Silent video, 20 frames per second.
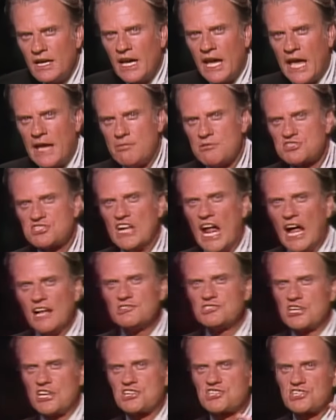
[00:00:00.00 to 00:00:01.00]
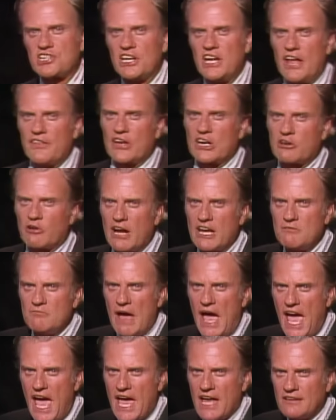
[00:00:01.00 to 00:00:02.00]
He was not just another great
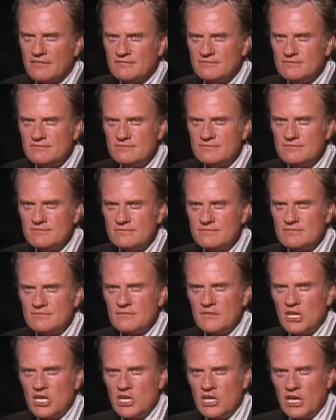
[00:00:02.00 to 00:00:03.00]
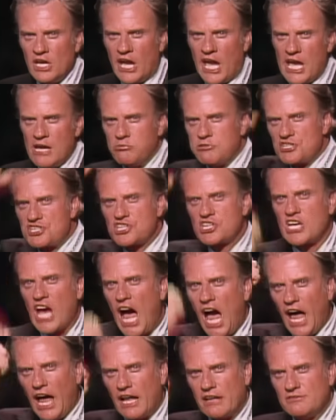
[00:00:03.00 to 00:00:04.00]
man. He was
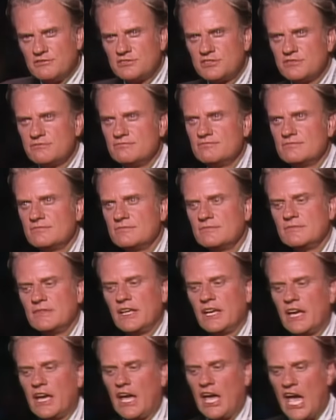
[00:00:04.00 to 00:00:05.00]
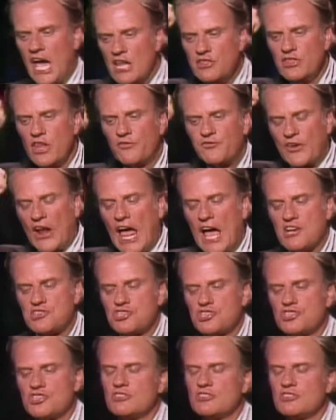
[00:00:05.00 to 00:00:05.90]
God in the flesh.